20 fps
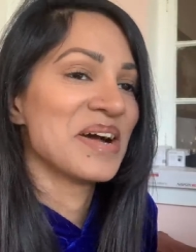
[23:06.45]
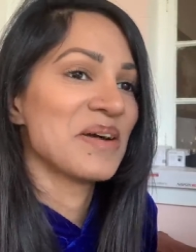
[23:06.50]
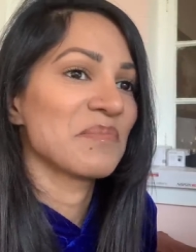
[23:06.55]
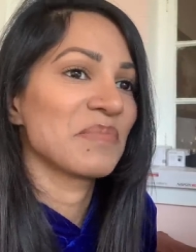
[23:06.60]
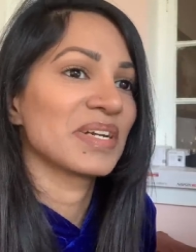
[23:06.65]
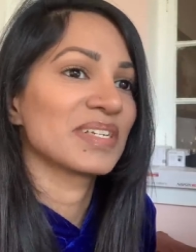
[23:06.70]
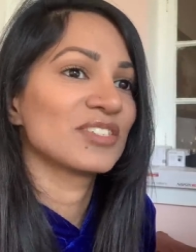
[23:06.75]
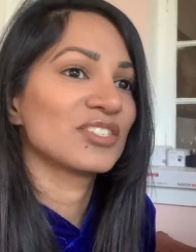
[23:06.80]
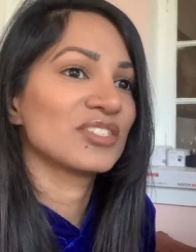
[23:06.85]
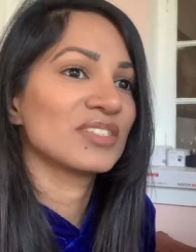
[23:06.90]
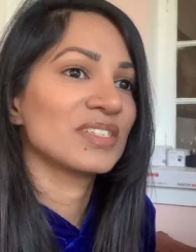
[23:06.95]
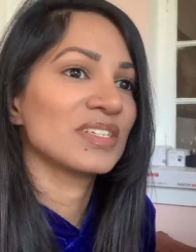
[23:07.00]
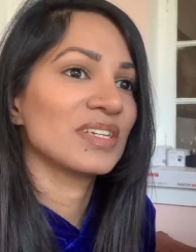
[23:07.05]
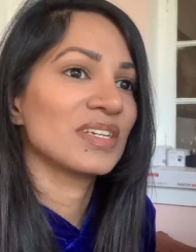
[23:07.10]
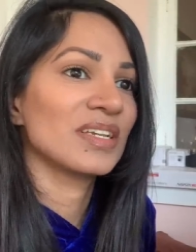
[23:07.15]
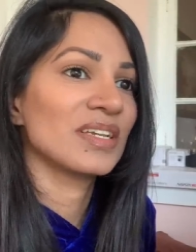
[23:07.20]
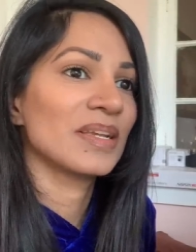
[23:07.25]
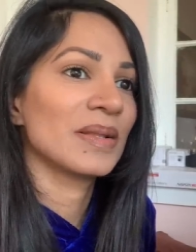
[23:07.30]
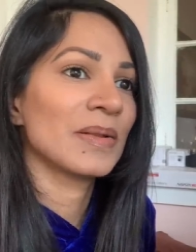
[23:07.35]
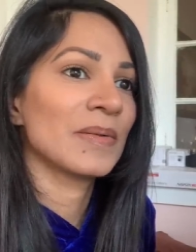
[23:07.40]
But
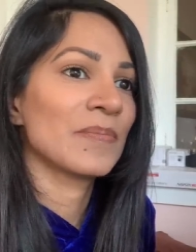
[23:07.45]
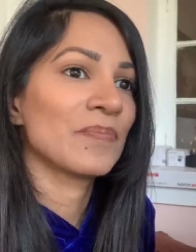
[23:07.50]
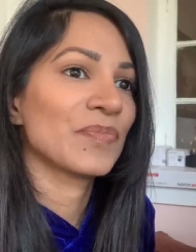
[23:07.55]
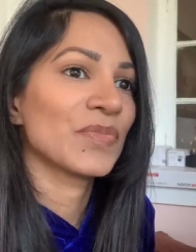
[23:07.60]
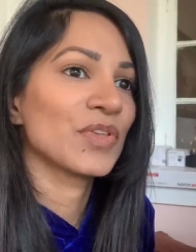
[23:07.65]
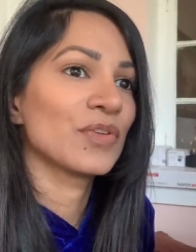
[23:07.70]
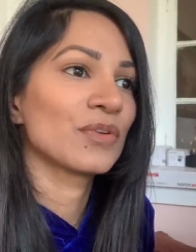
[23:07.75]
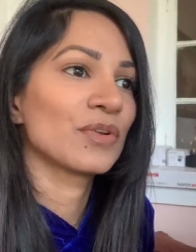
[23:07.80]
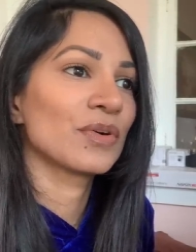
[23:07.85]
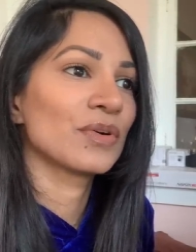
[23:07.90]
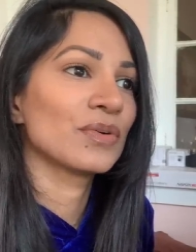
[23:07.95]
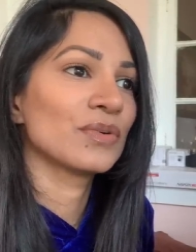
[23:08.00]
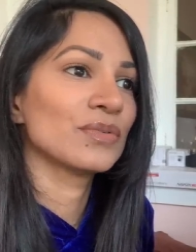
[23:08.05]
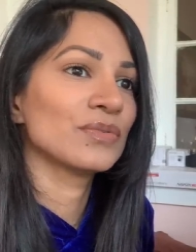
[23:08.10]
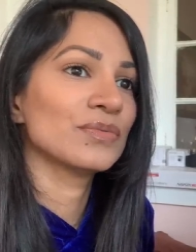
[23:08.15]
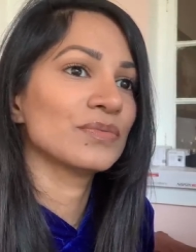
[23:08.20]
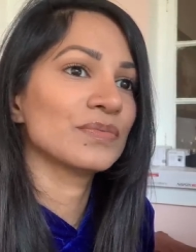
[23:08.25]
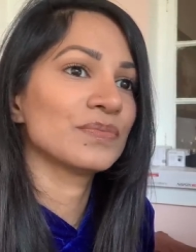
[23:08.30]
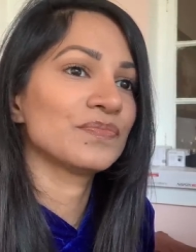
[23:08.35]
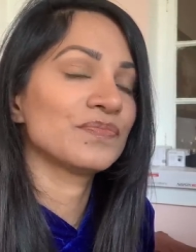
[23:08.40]
she, you
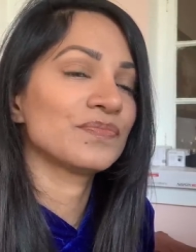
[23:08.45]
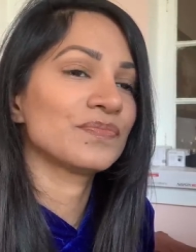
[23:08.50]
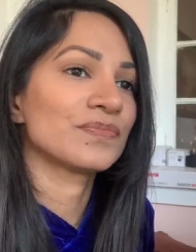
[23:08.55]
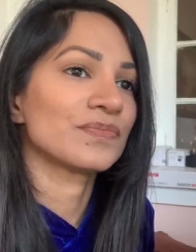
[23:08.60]
know,